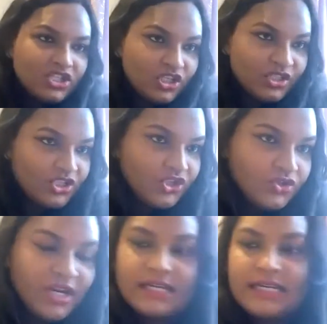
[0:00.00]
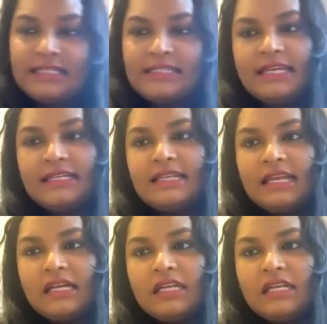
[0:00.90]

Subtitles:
and just the Children Act 1989,